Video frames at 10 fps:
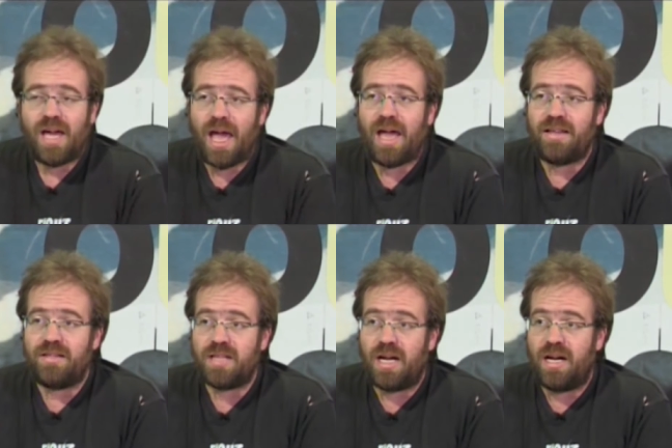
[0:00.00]

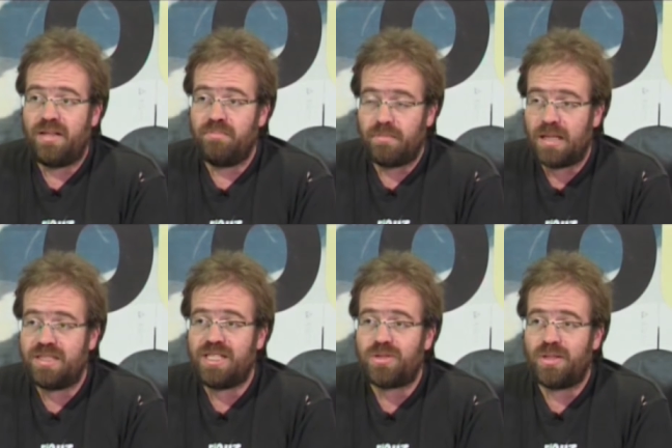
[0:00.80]
and
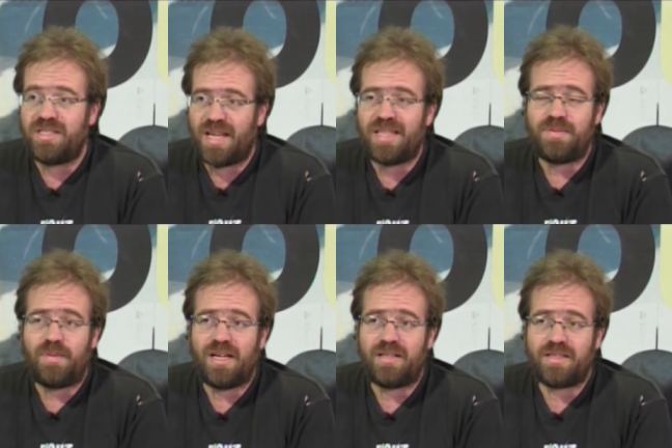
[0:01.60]
MultiChoice
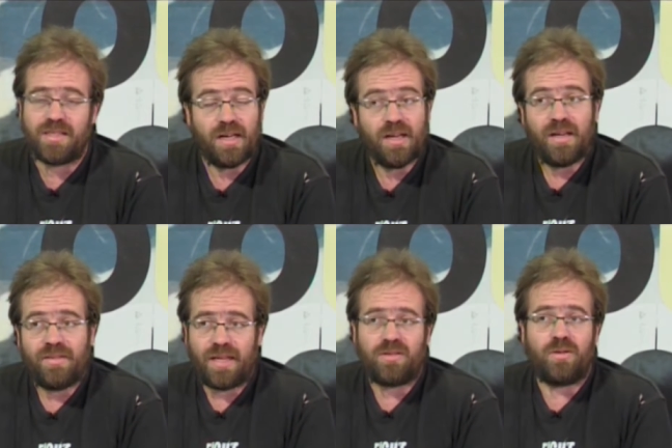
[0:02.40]
Naspers
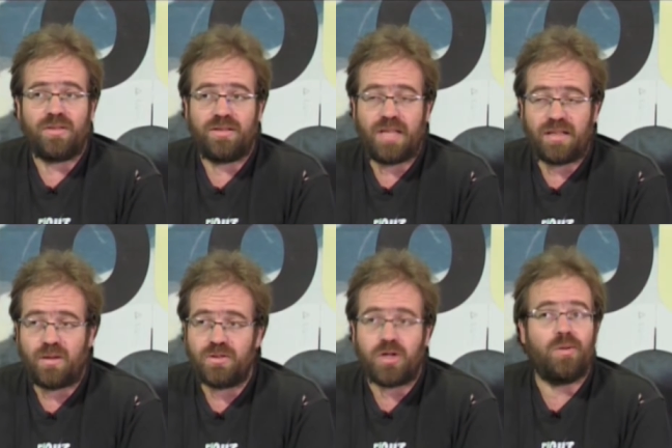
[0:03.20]
that
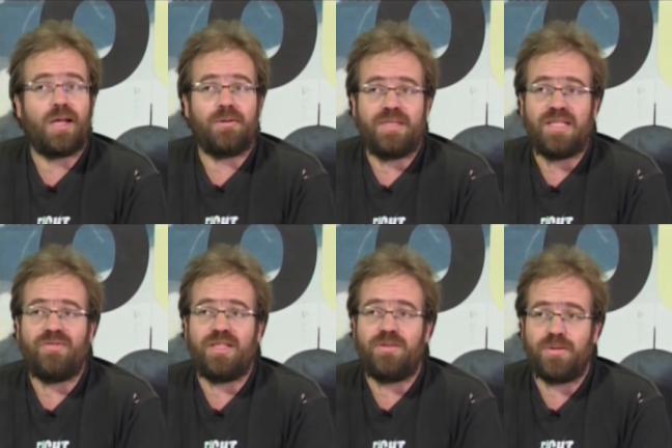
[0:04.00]
control our
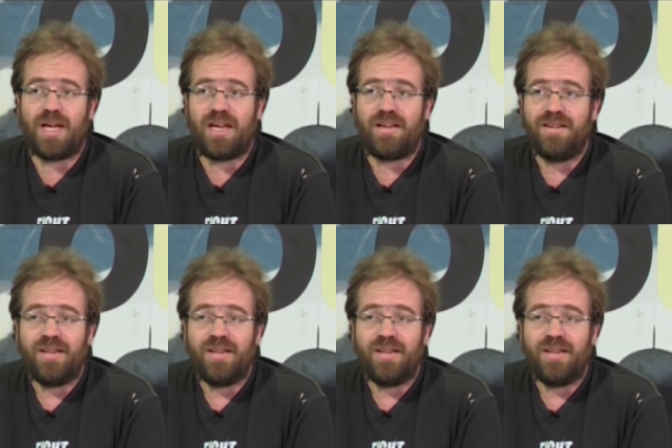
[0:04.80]
TV today.